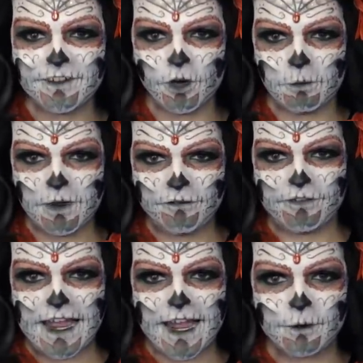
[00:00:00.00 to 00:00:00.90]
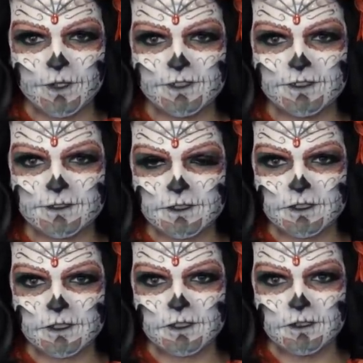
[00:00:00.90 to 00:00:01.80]
And I've got my flowers.
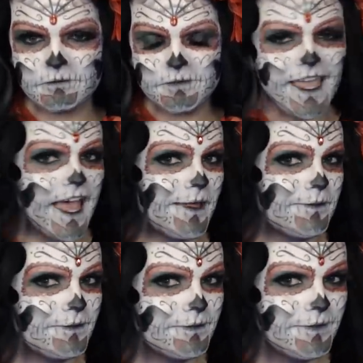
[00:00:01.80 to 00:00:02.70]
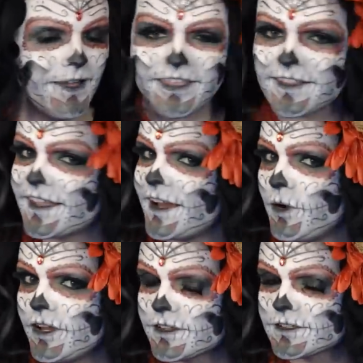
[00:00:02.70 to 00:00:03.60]
Yeah, I think
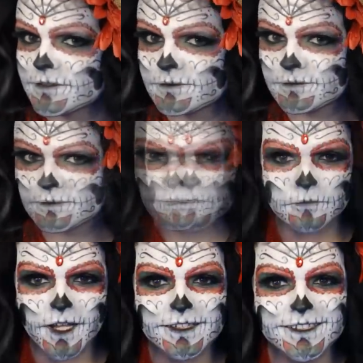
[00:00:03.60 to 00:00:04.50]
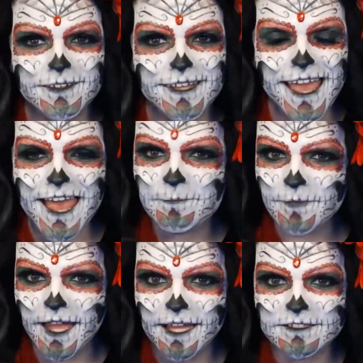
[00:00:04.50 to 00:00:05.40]
that works. So yeah,
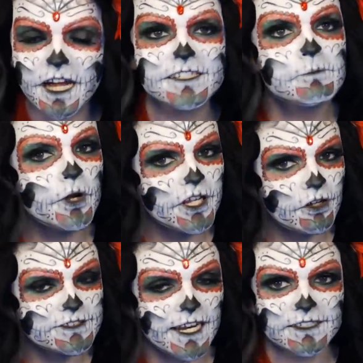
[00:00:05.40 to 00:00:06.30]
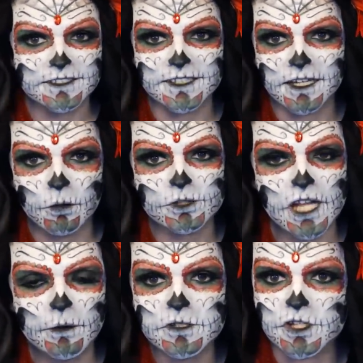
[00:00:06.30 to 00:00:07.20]
and I didn't put any contact lenses in. I
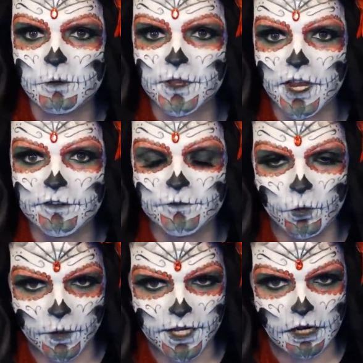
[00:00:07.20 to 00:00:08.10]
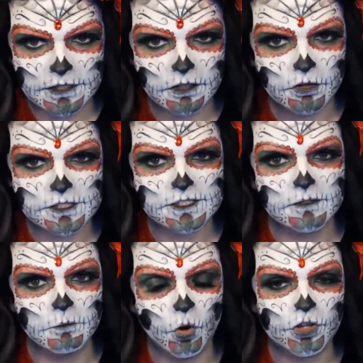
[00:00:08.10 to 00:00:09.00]
was going to, but then I thought it kind of
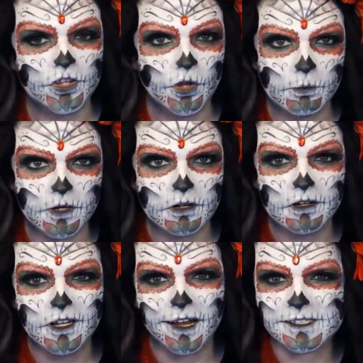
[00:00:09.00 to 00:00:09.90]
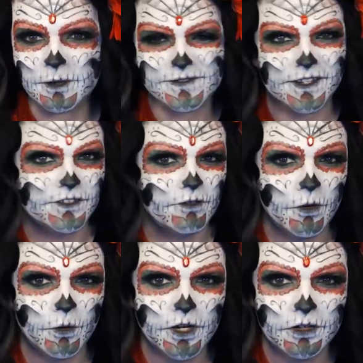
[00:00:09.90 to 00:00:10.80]
looks more human. I suppose that's the
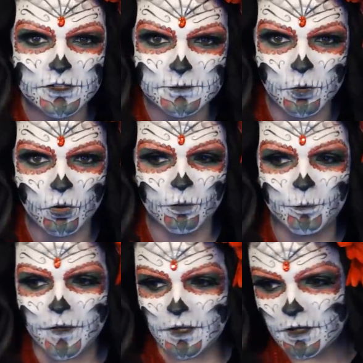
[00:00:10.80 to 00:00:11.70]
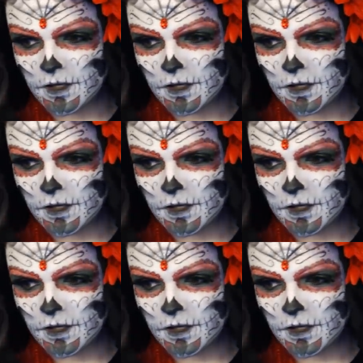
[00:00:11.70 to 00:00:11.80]
right word. Looks more.